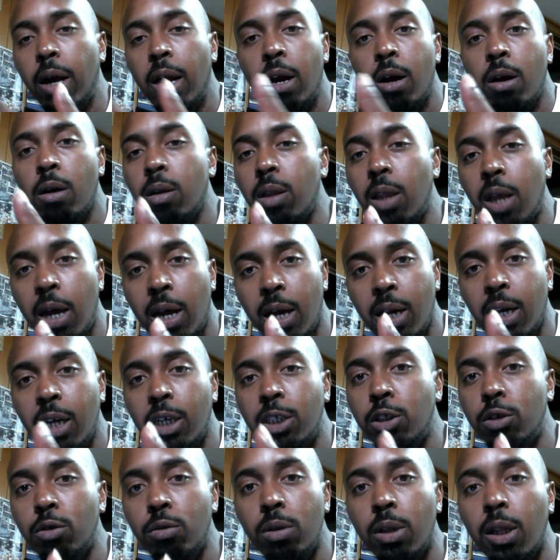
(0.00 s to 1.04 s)
airline
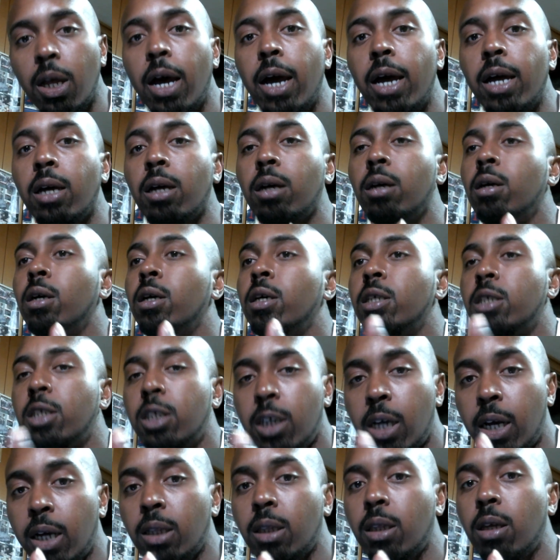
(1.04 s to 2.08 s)
that you like,
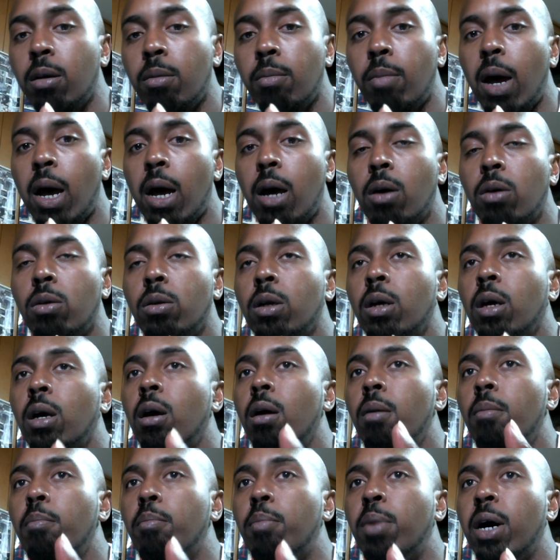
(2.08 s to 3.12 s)
check them out.
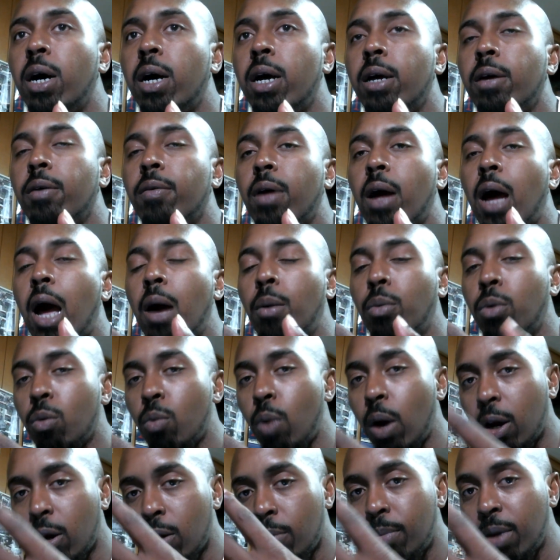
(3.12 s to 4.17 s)
But I would
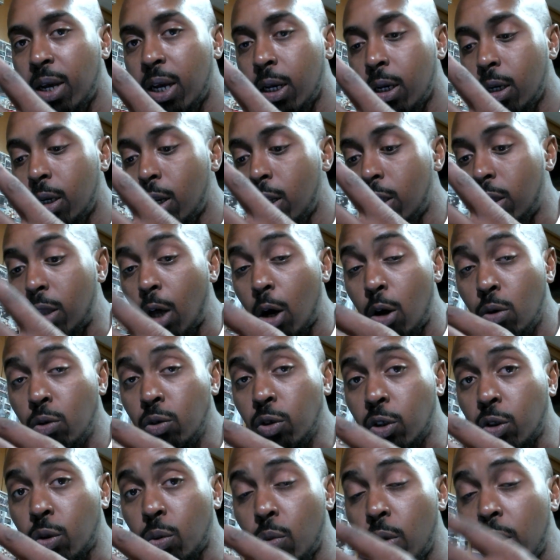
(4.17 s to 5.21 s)
recommend
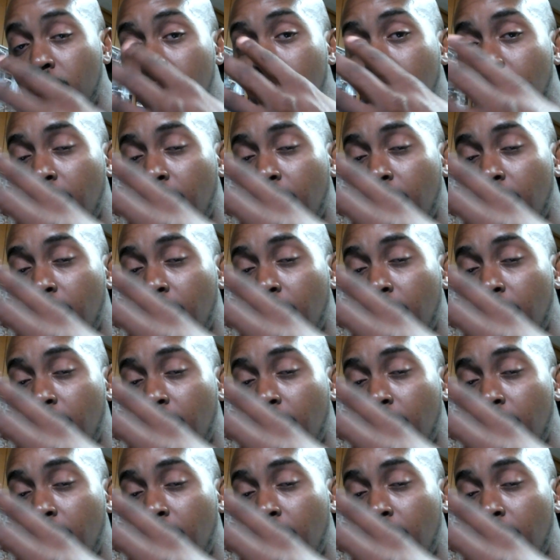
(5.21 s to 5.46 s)
those three,